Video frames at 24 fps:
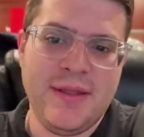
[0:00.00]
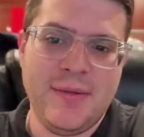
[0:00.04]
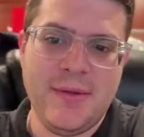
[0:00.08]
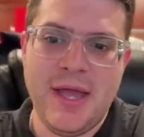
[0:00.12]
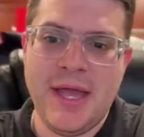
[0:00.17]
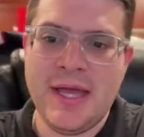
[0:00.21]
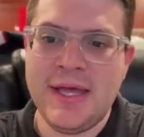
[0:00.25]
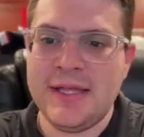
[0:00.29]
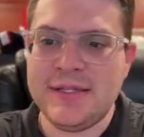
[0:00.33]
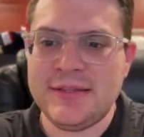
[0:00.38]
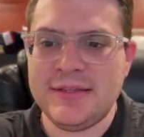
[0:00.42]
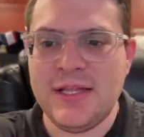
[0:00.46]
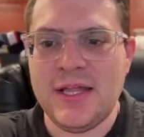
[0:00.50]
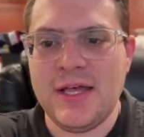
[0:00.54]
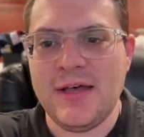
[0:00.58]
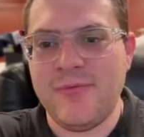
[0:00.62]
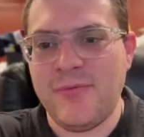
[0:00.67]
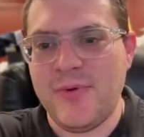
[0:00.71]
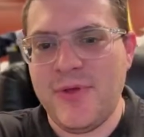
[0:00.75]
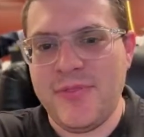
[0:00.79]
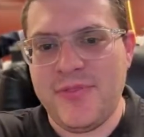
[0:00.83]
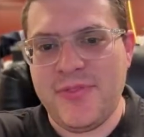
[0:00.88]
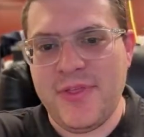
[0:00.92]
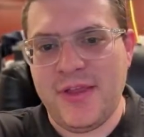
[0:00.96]
I love
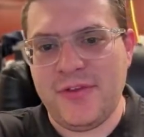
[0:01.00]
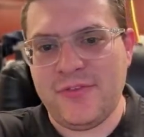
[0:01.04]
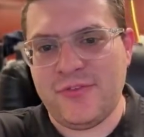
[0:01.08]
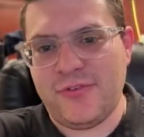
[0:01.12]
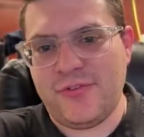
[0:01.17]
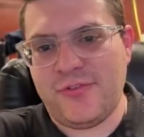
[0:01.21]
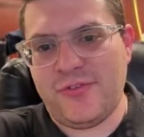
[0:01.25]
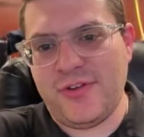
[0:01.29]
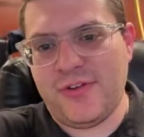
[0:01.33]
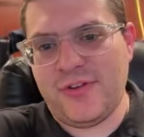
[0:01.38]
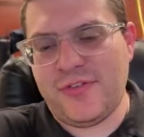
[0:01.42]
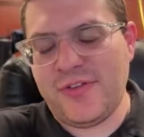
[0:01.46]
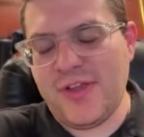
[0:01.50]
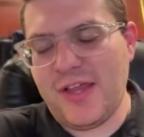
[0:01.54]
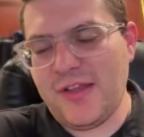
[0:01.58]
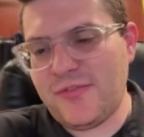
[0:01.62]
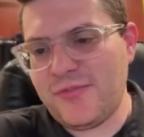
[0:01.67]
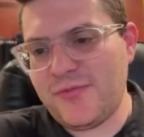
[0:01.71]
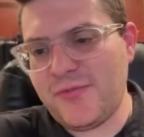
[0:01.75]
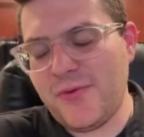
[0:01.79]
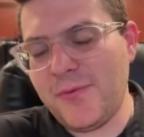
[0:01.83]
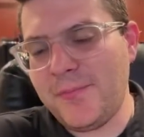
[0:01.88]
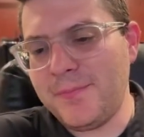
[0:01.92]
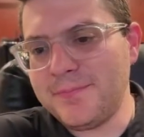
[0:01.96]
when things are
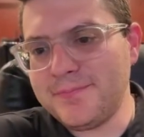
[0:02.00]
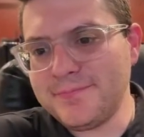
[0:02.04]
successful.